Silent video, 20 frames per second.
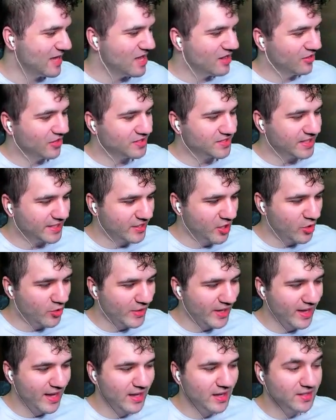looks like an
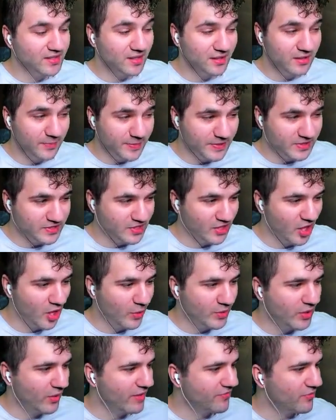okay hand. It's a little bit slow. We
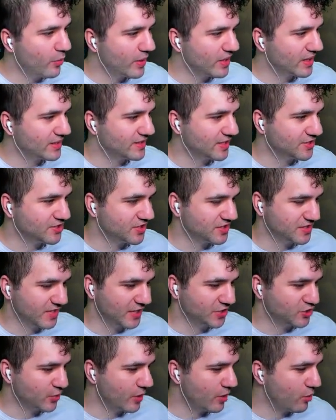don't have a way to ditch the
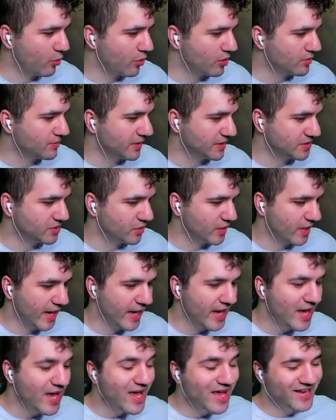Sanctuary Warden, but that's okay.
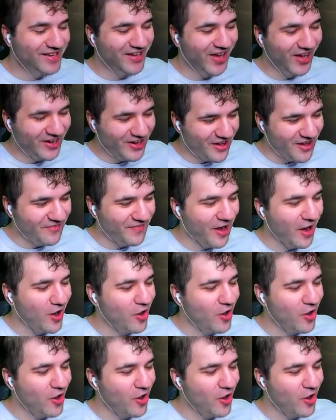None of our